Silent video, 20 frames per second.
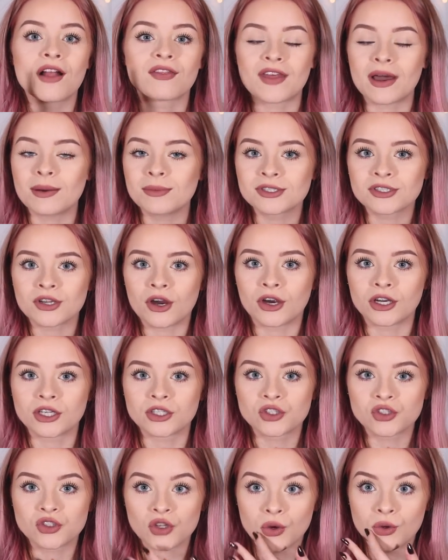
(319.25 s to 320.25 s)
That mascara
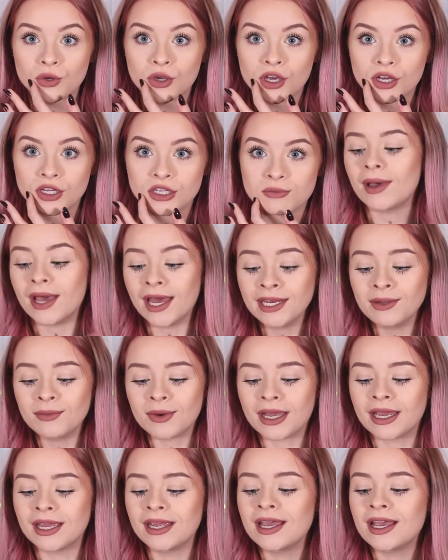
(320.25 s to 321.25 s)
is so good. But
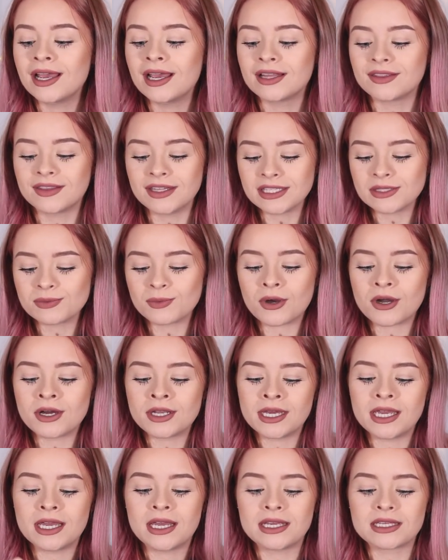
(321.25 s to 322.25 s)
anyway, this
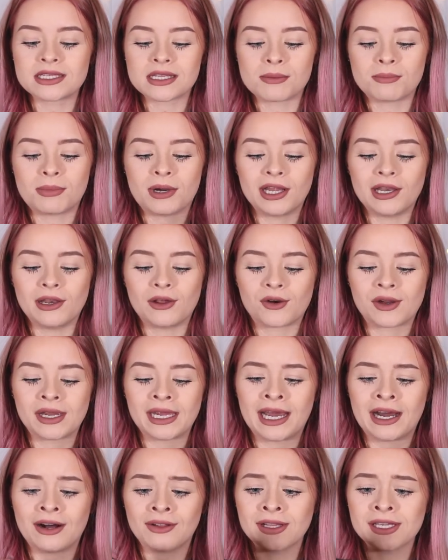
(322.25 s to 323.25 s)
one is by
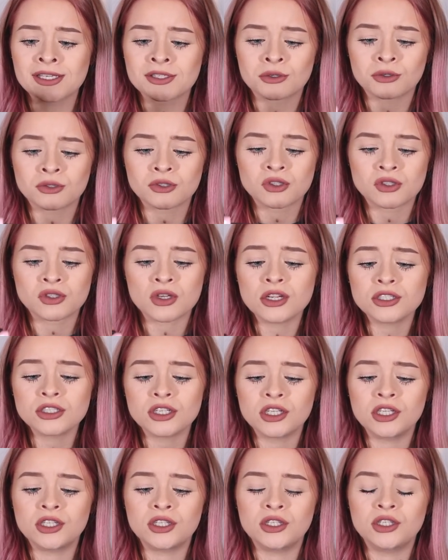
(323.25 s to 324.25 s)
L'Oreal. It's got such
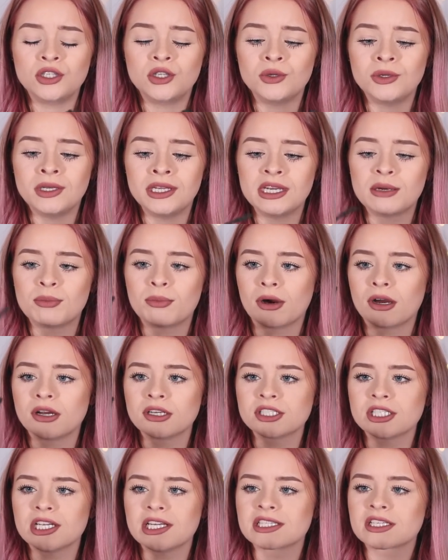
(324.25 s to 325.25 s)
a unique
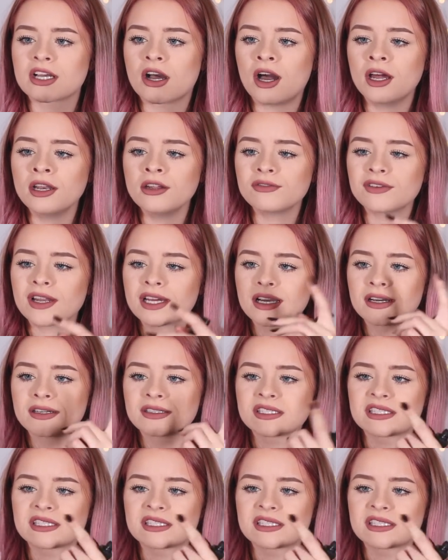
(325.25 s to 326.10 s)
brush. It's kind of like a